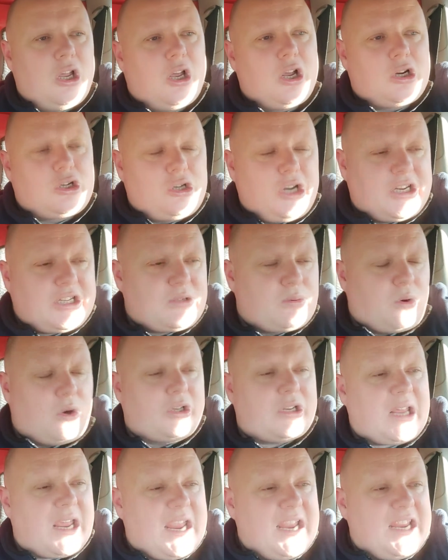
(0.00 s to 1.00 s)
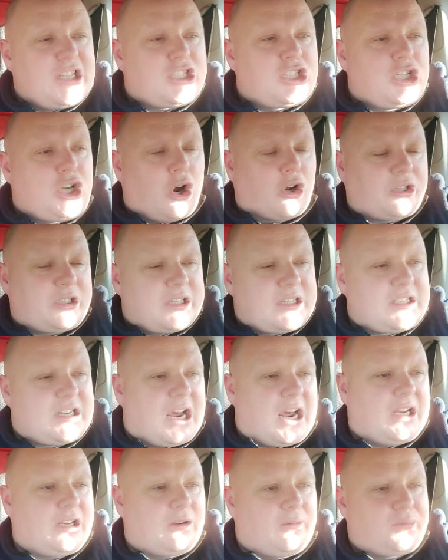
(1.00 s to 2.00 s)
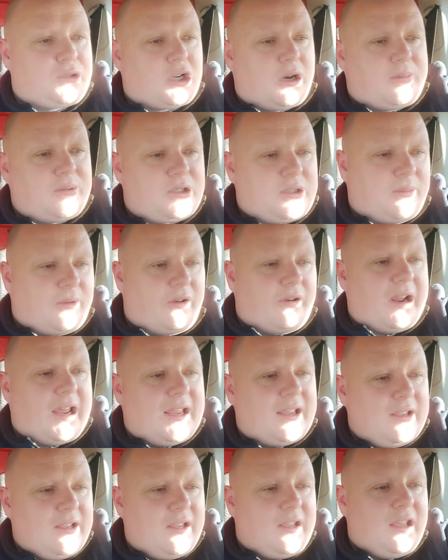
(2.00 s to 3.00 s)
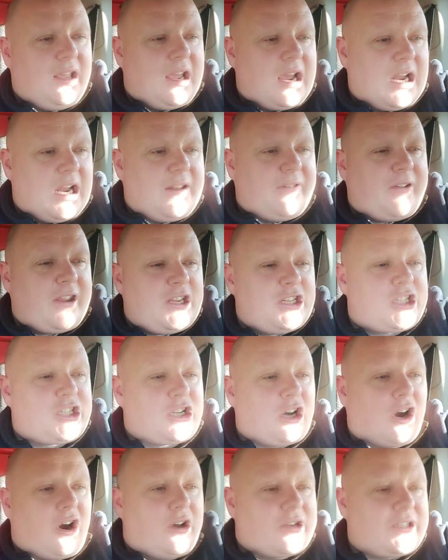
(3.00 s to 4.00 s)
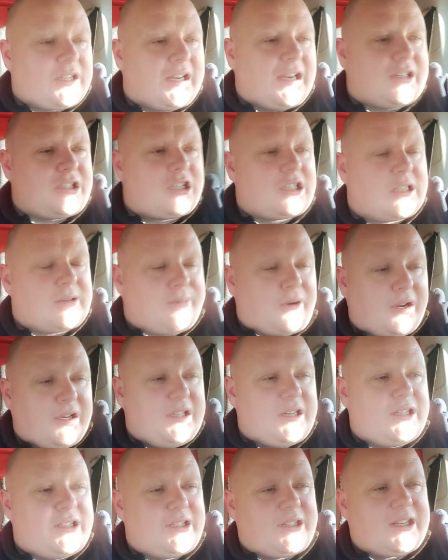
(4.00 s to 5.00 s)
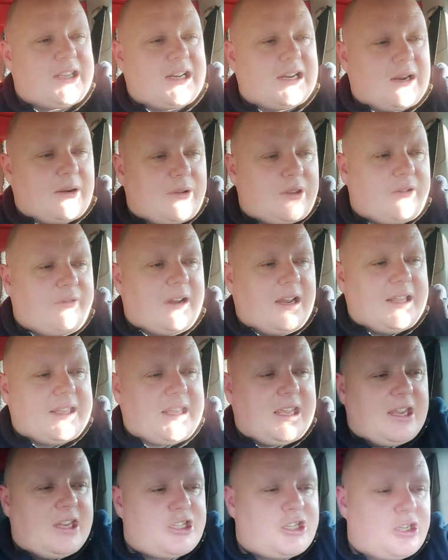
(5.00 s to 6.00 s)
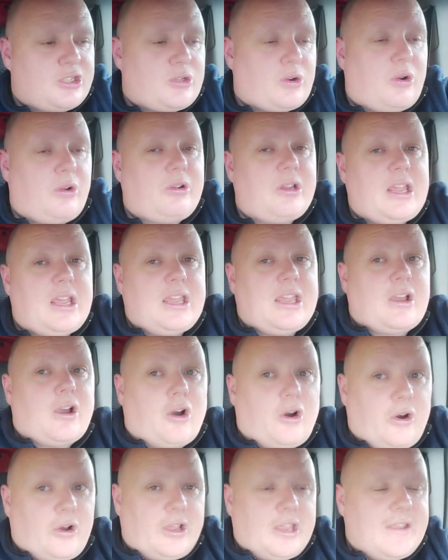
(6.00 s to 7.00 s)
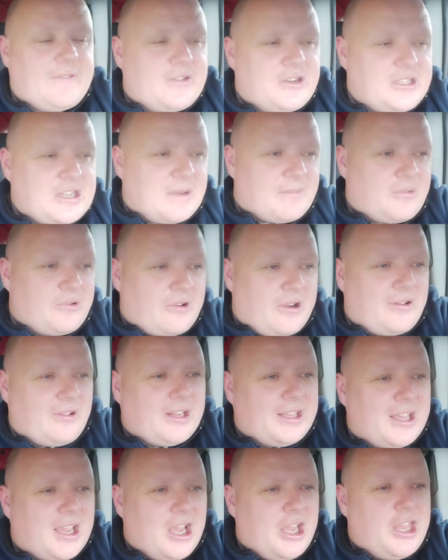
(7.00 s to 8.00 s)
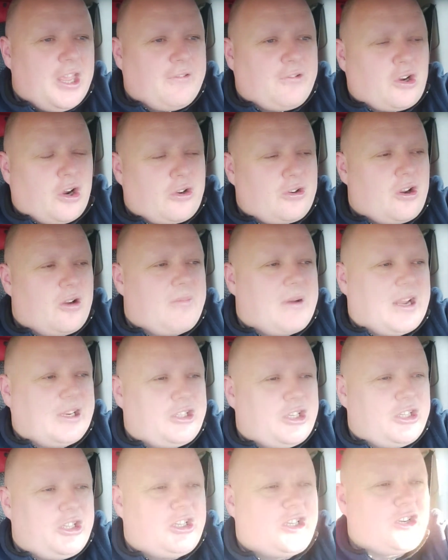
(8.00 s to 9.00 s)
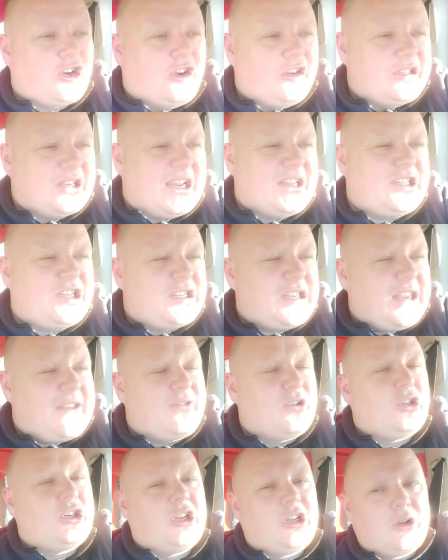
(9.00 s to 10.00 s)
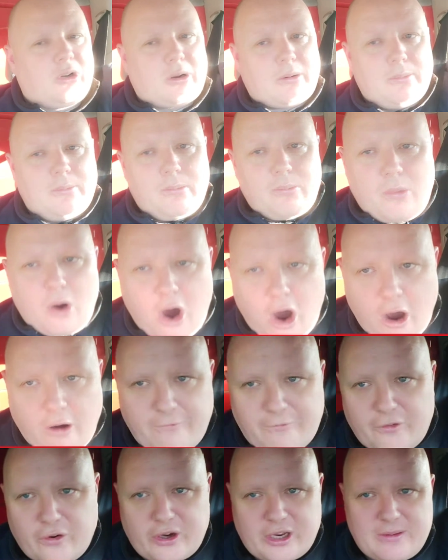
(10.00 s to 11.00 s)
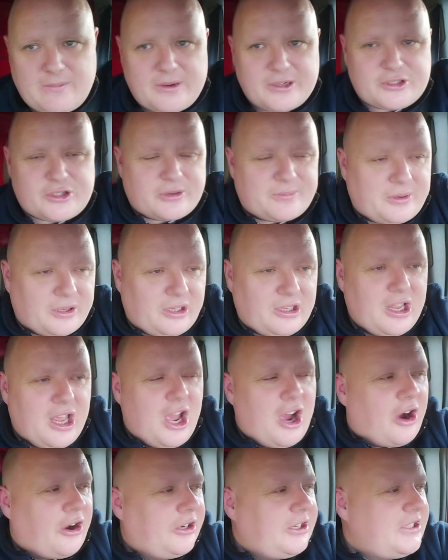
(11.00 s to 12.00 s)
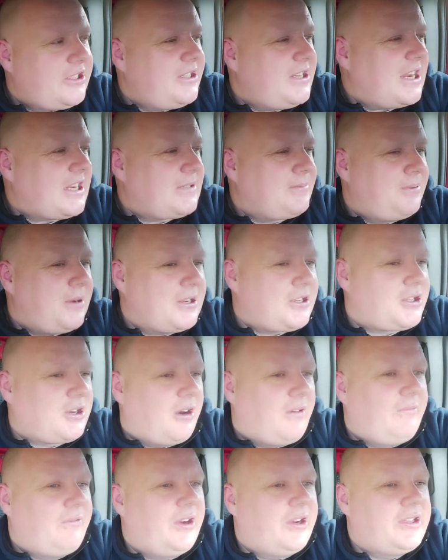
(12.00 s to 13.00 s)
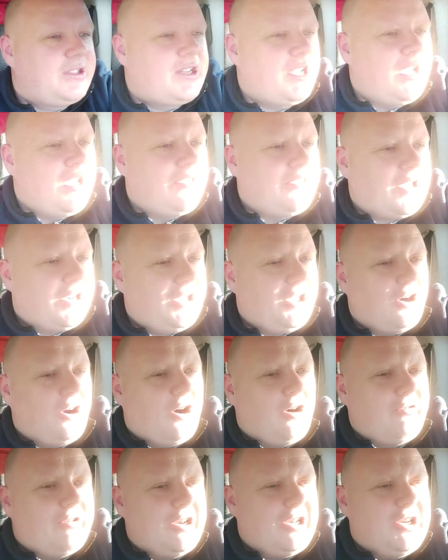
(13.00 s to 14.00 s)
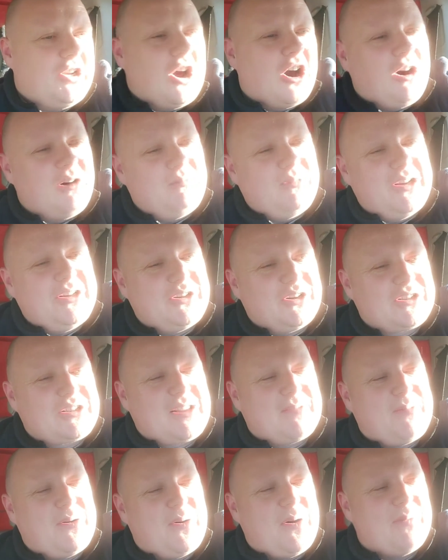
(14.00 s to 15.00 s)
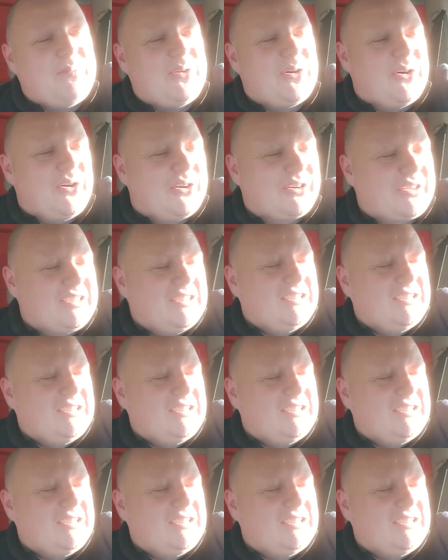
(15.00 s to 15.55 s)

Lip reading: Chris Wood, he has got to start up top tomorrow, and if he scores and gets to the points to get out of the relegation zone, or even temporarily, you've got to imagine Sean Dyche is even going to look more fucking miserable on his next press conference than he already normally does, the poor bloke.